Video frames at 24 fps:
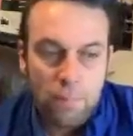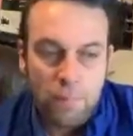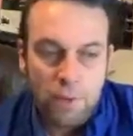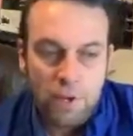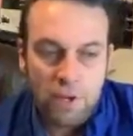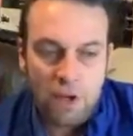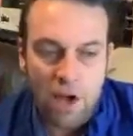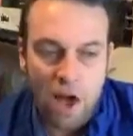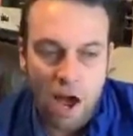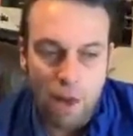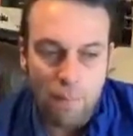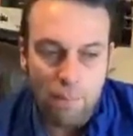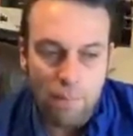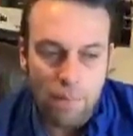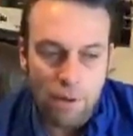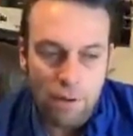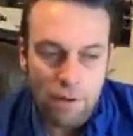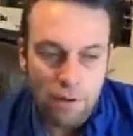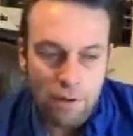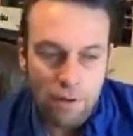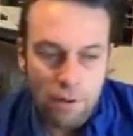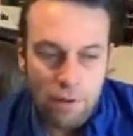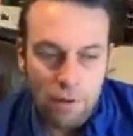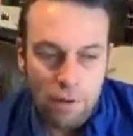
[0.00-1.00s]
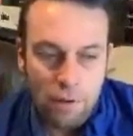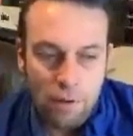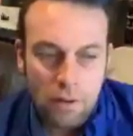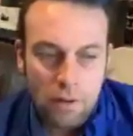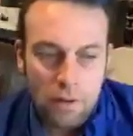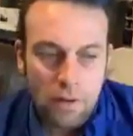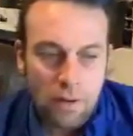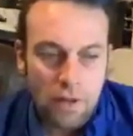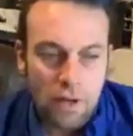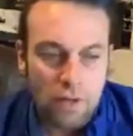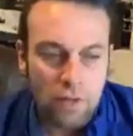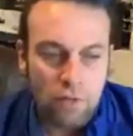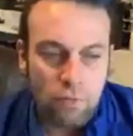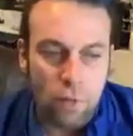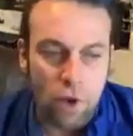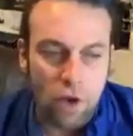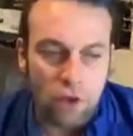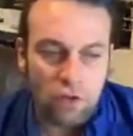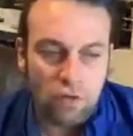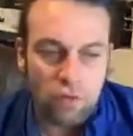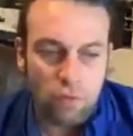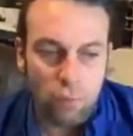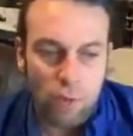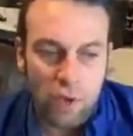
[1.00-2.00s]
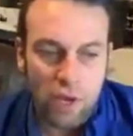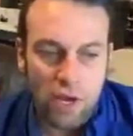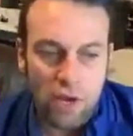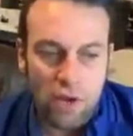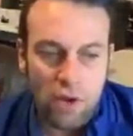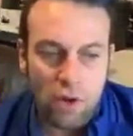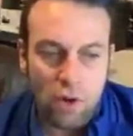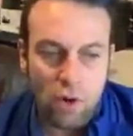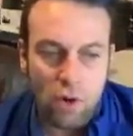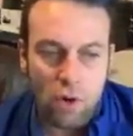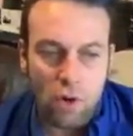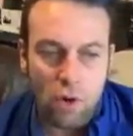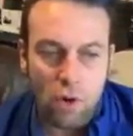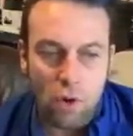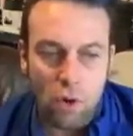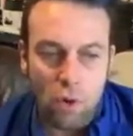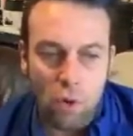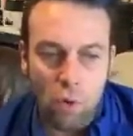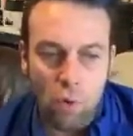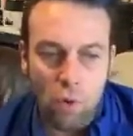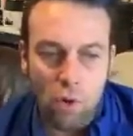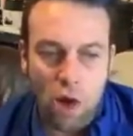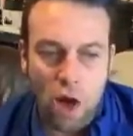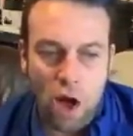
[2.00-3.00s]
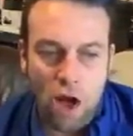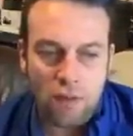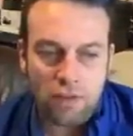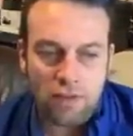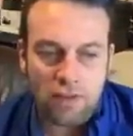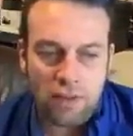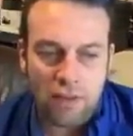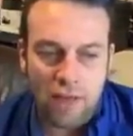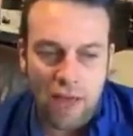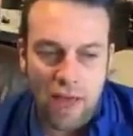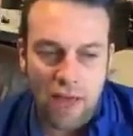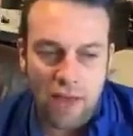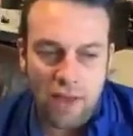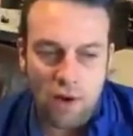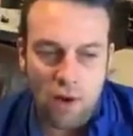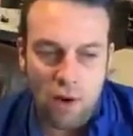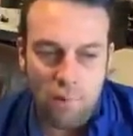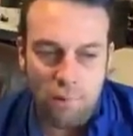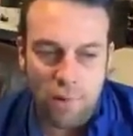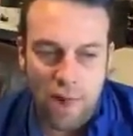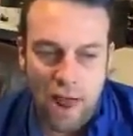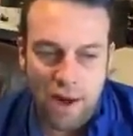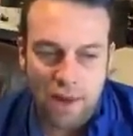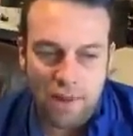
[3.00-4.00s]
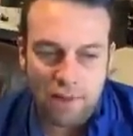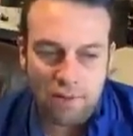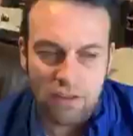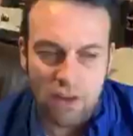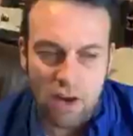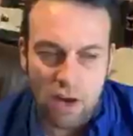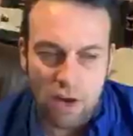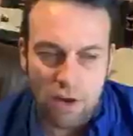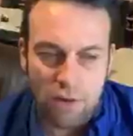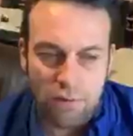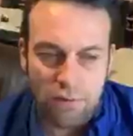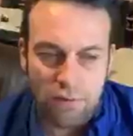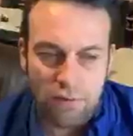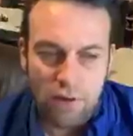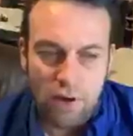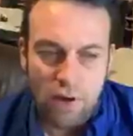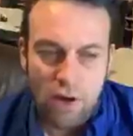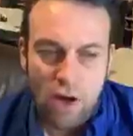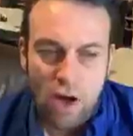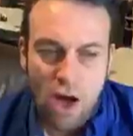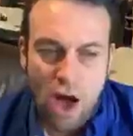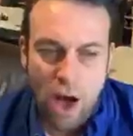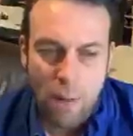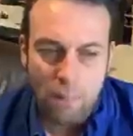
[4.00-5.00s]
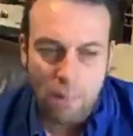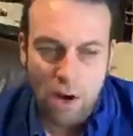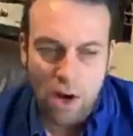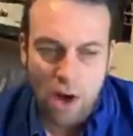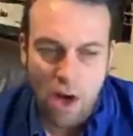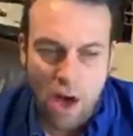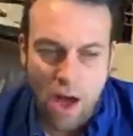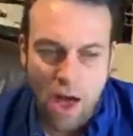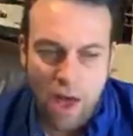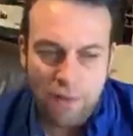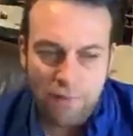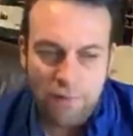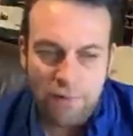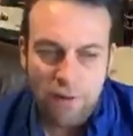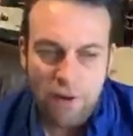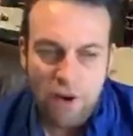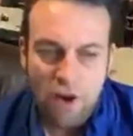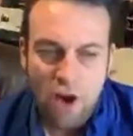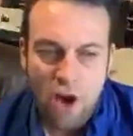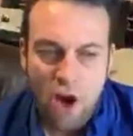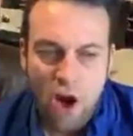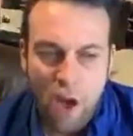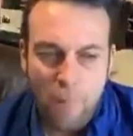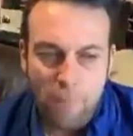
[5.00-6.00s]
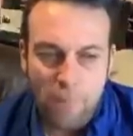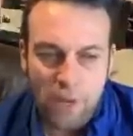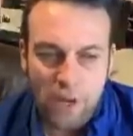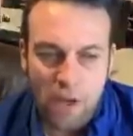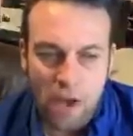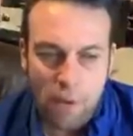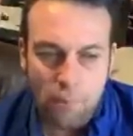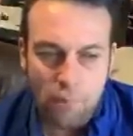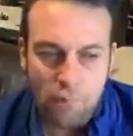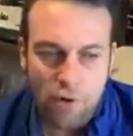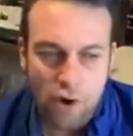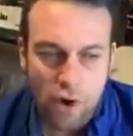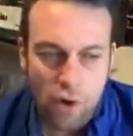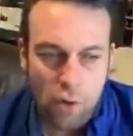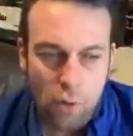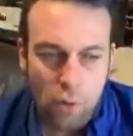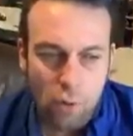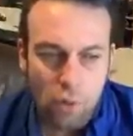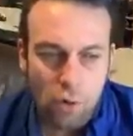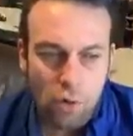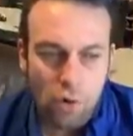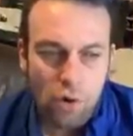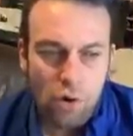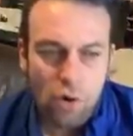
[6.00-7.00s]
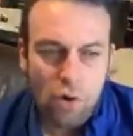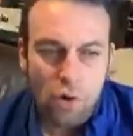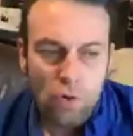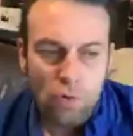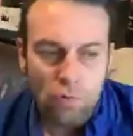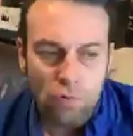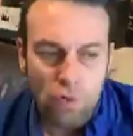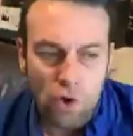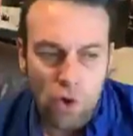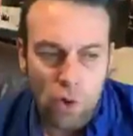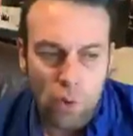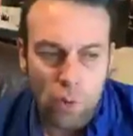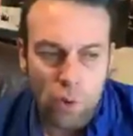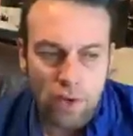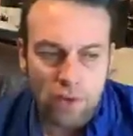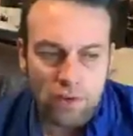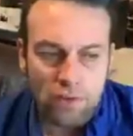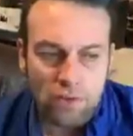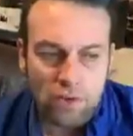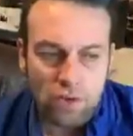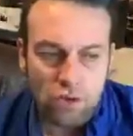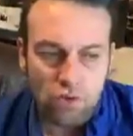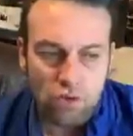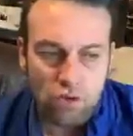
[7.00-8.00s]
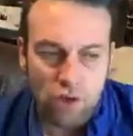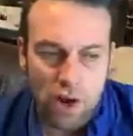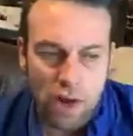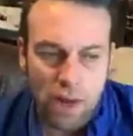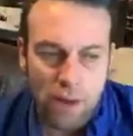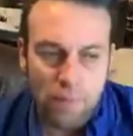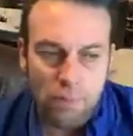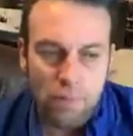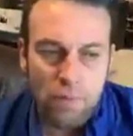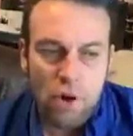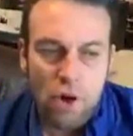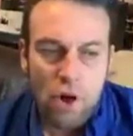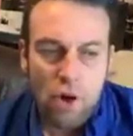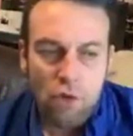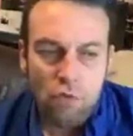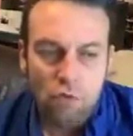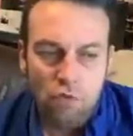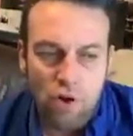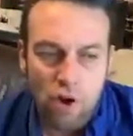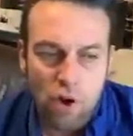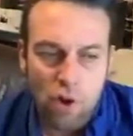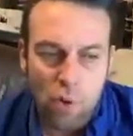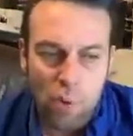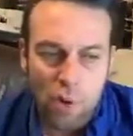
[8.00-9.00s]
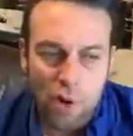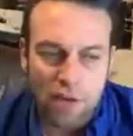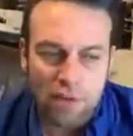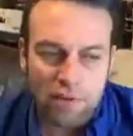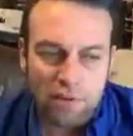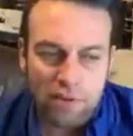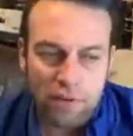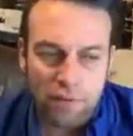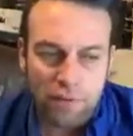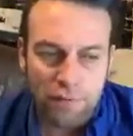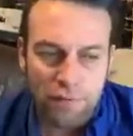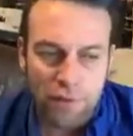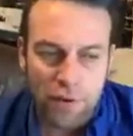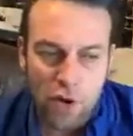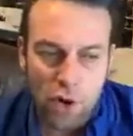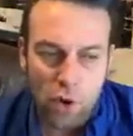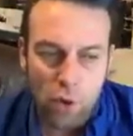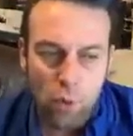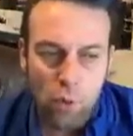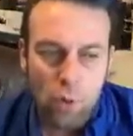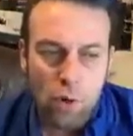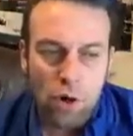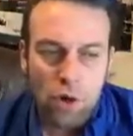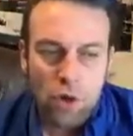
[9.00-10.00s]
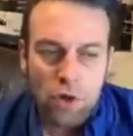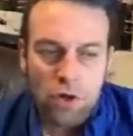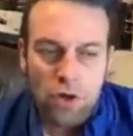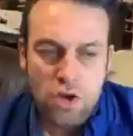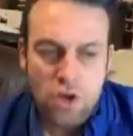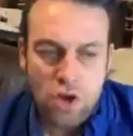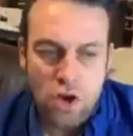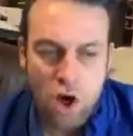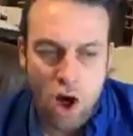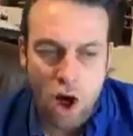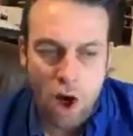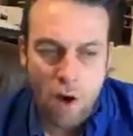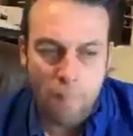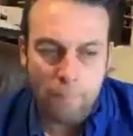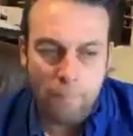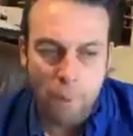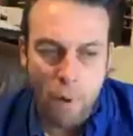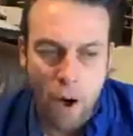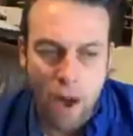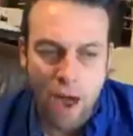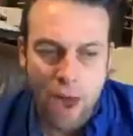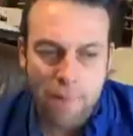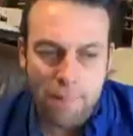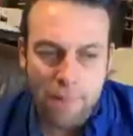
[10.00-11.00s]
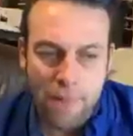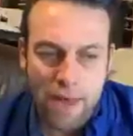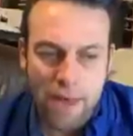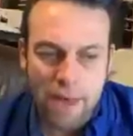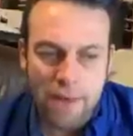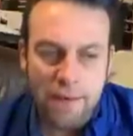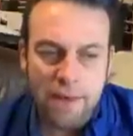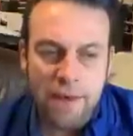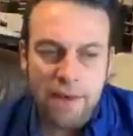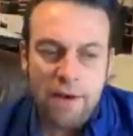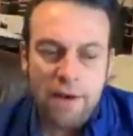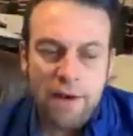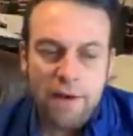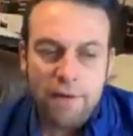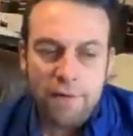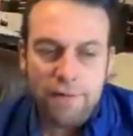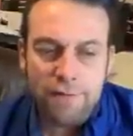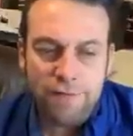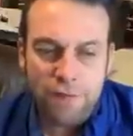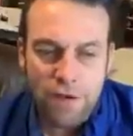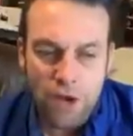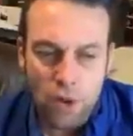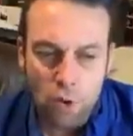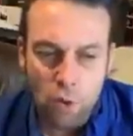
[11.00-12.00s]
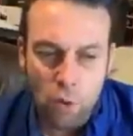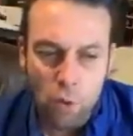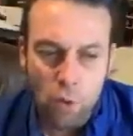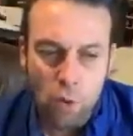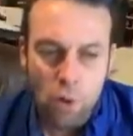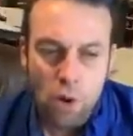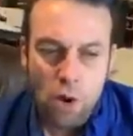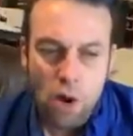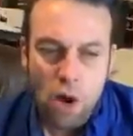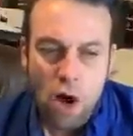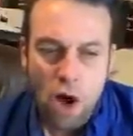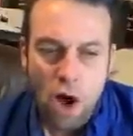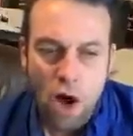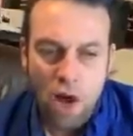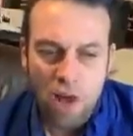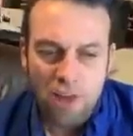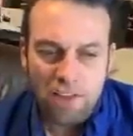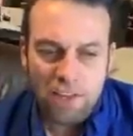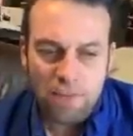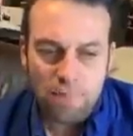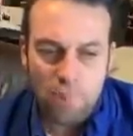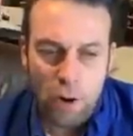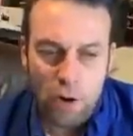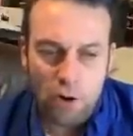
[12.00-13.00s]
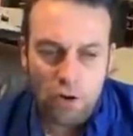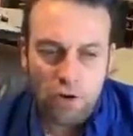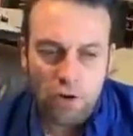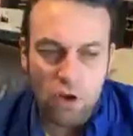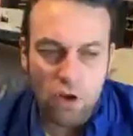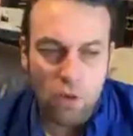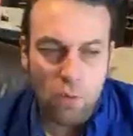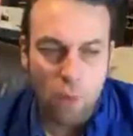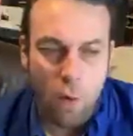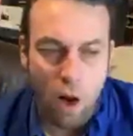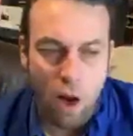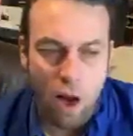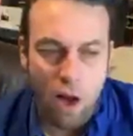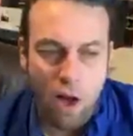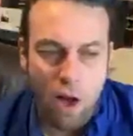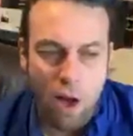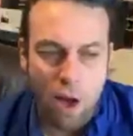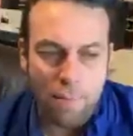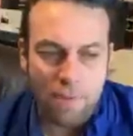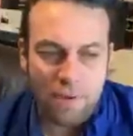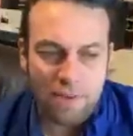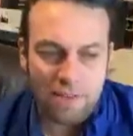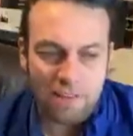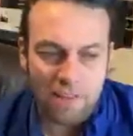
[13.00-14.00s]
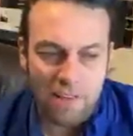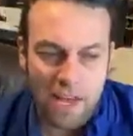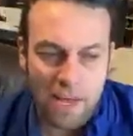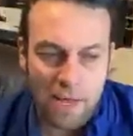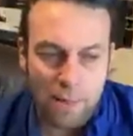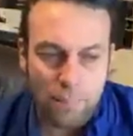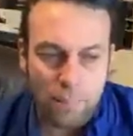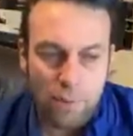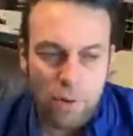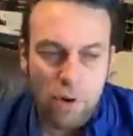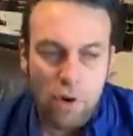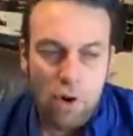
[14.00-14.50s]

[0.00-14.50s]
Become is what we all are today on planet Earth. I'm alive, I become real. Real is to dream, Real is the feel. You can't buy me. Feel. I spot you while I'm asleep.